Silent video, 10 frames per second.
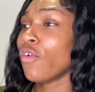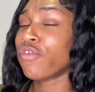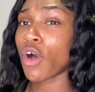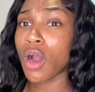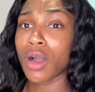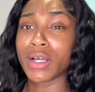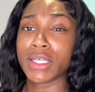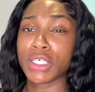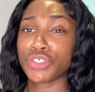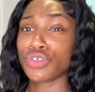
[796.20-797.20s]
far
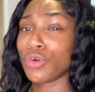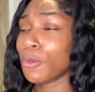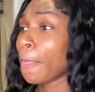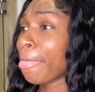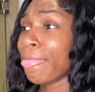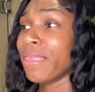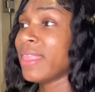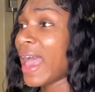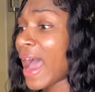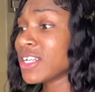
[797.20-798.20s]
initial
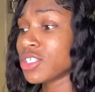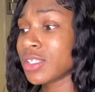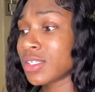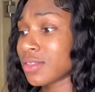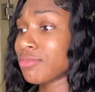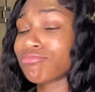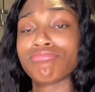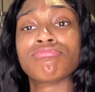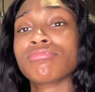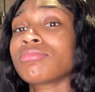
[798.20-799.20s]
that I just,
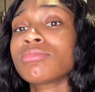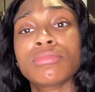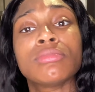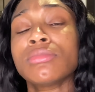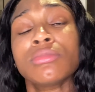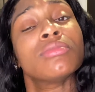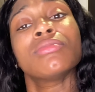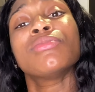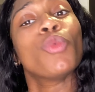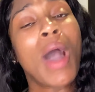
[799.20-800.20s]

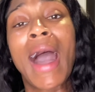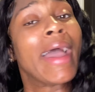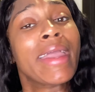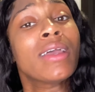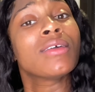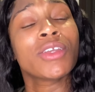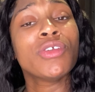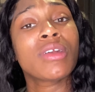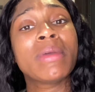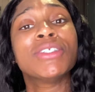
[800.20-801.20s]
why, you
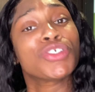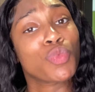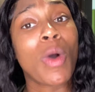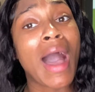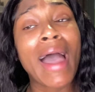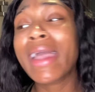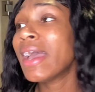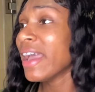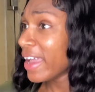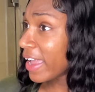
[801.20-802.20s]
know what I mean? Just
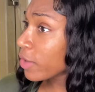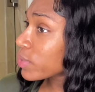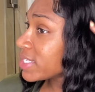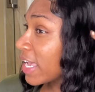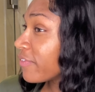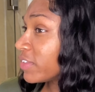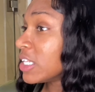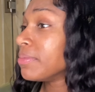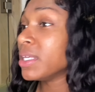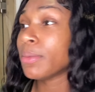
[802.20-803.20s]
why, it would
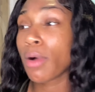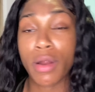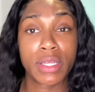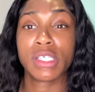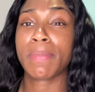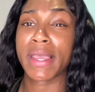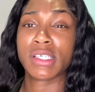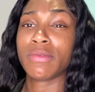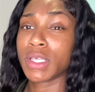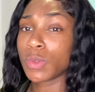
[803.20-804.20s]
definitely be the parting space
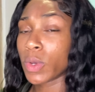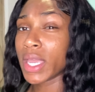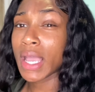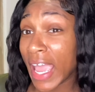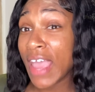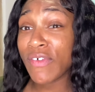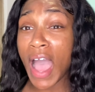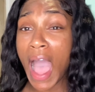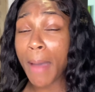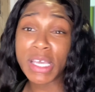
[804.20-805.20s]
of this wig. If
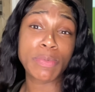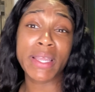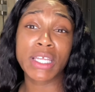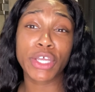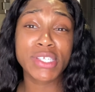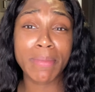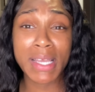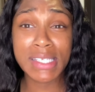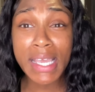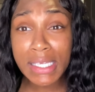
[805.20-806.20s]
I'm expecting thirteen by
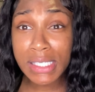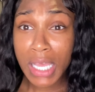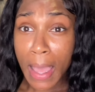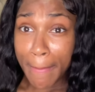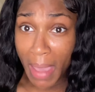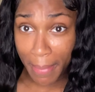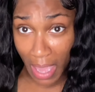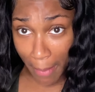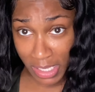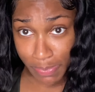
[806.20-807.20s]
six, baby,
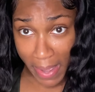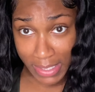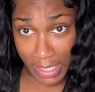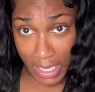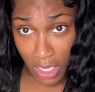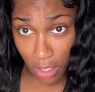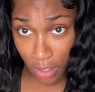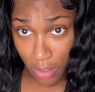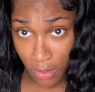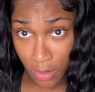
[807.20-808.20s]
I'm expecting here.